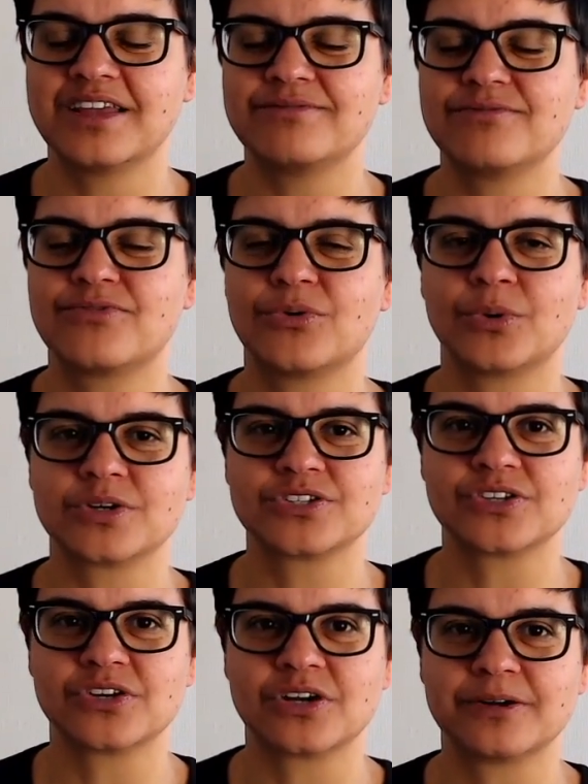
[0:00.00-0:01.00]

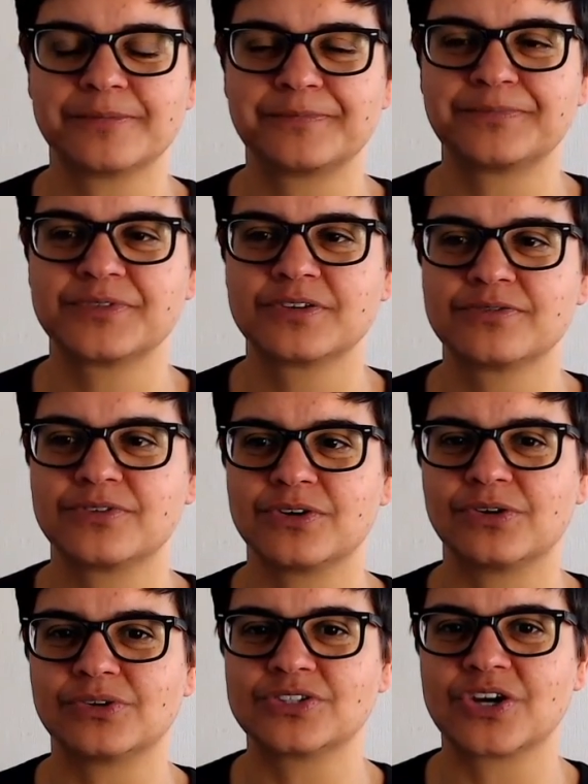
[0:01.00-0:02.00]
enforcer
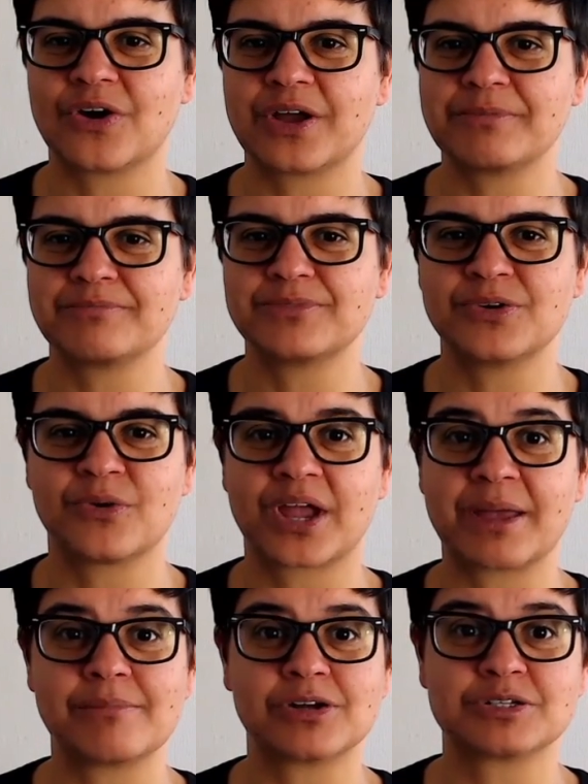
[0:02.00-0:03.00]
for a long time, not
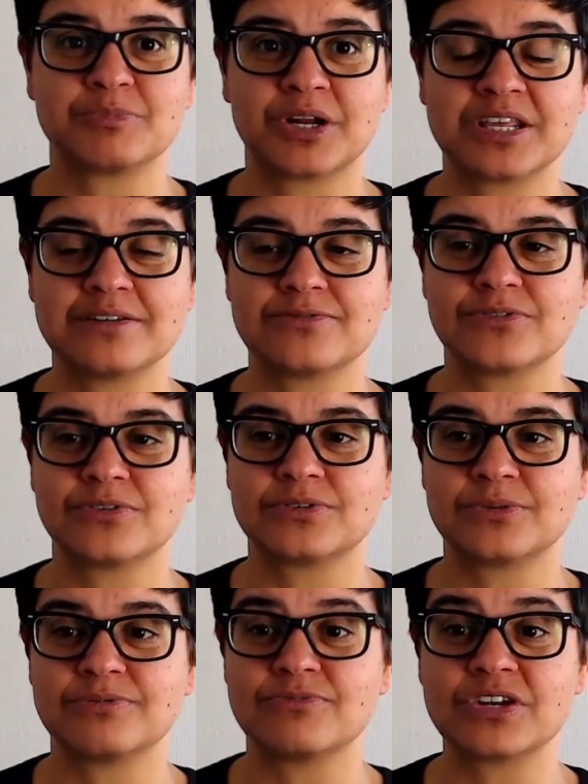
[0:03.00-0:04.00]
getting much money for
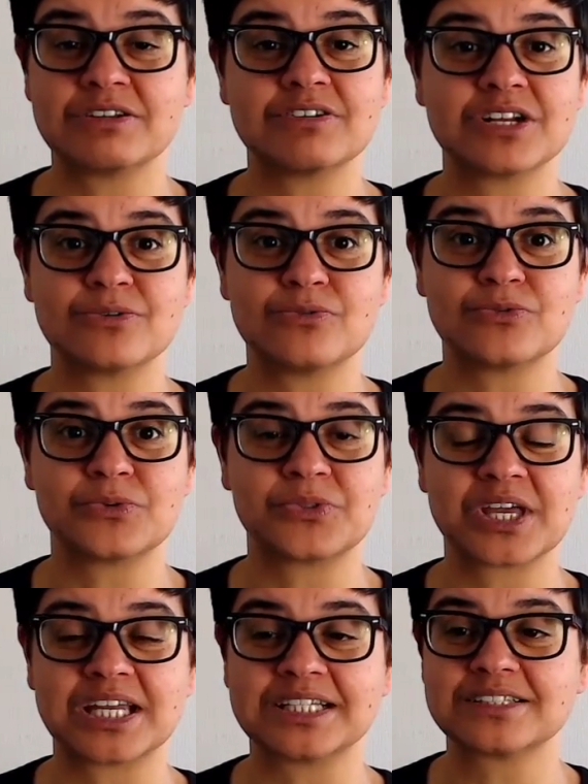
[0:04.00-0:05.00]
doing really, really awful
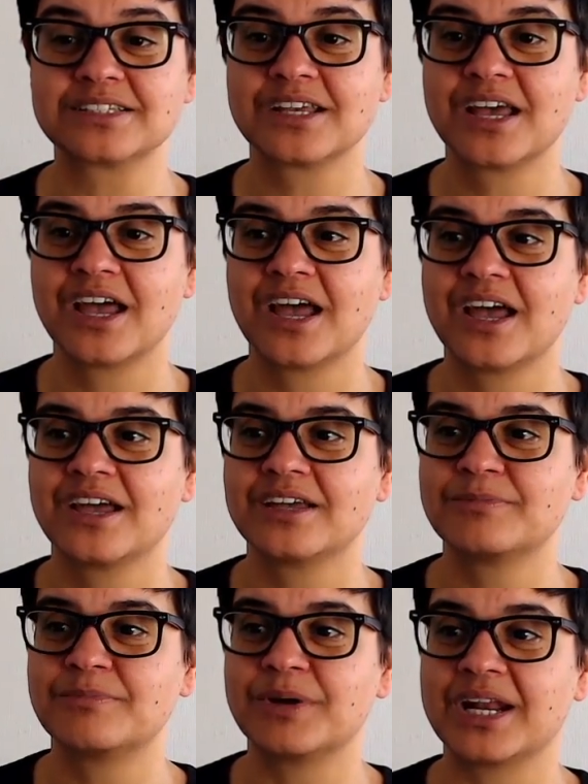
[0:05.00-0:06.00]
things.
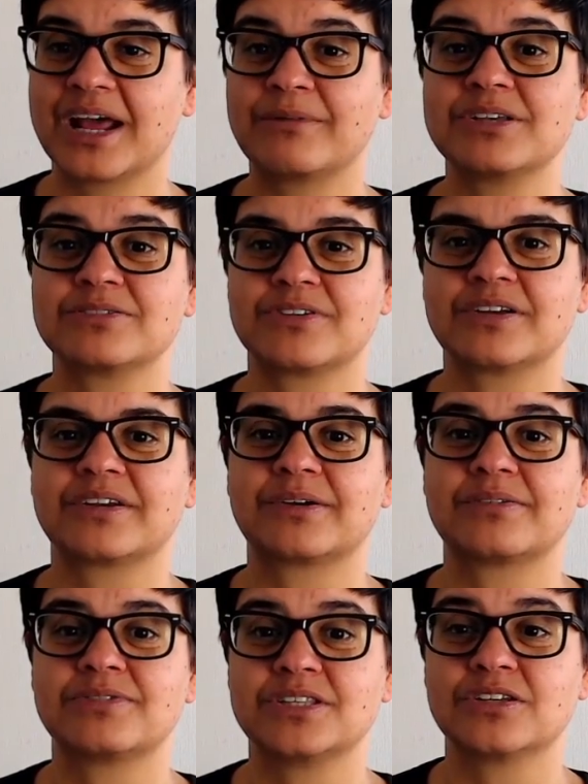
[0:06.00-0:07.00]
But now he's found
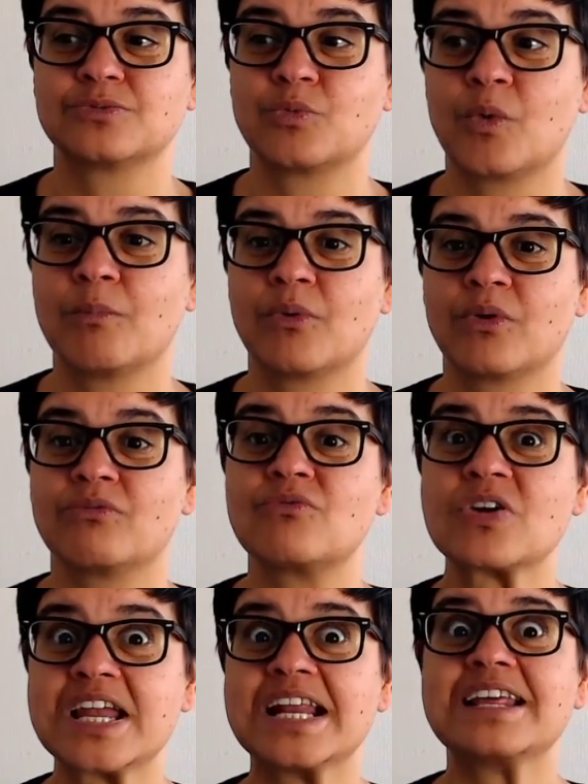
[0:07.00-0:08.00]
out if he does one more
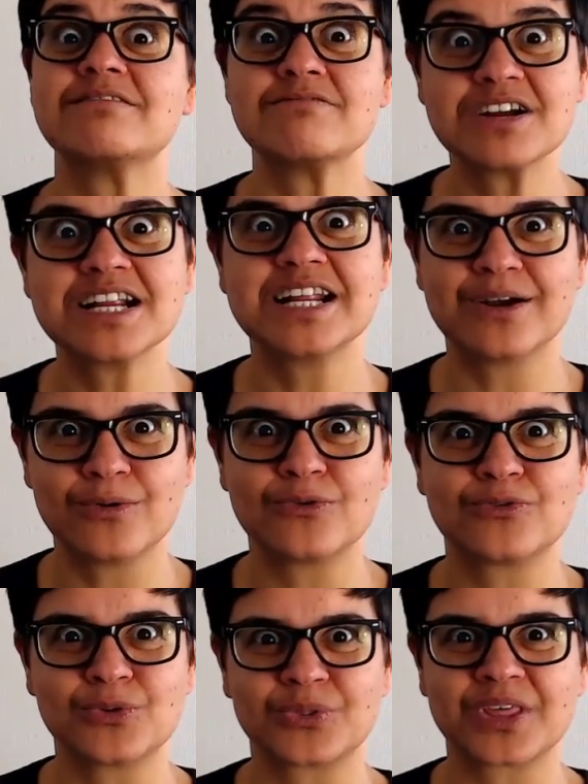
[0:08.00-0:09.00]
really, really
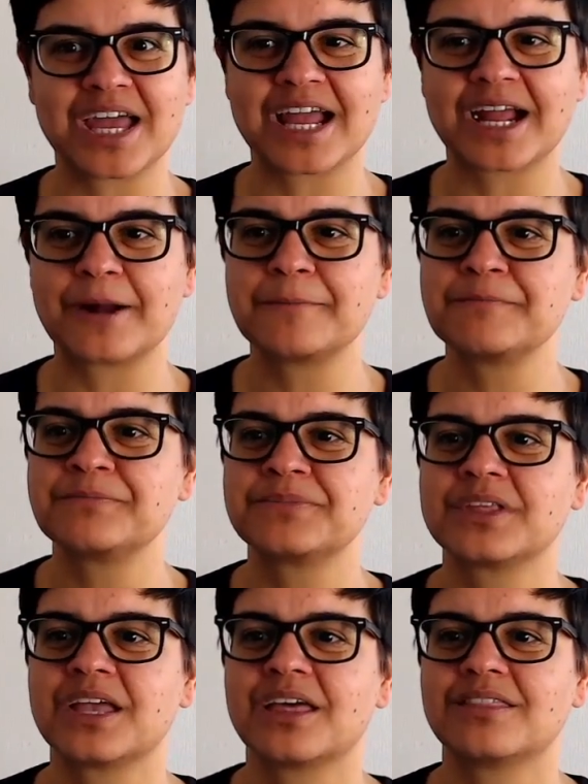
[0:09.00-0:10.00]
awful thing,
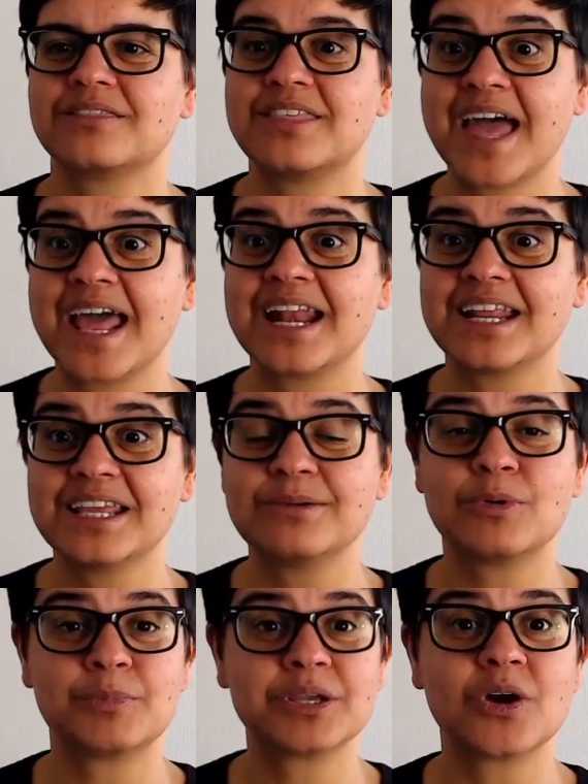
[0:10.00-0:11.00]
then he
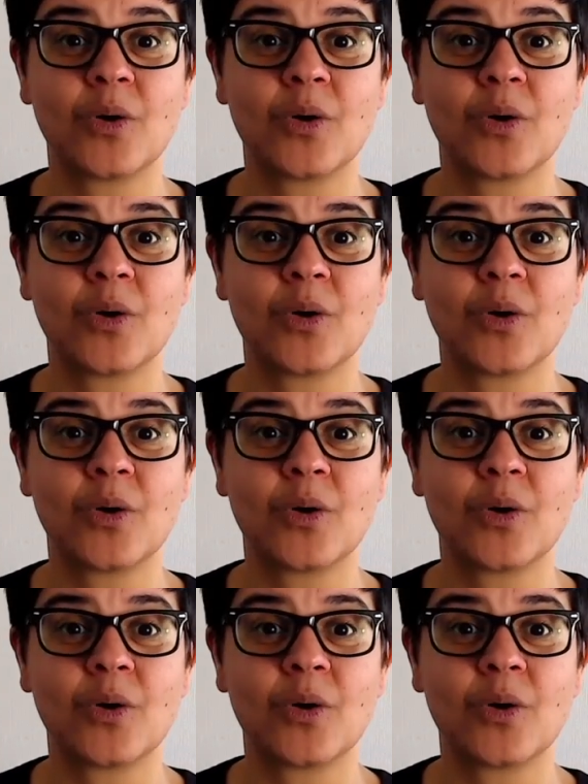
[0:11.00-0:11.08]
will be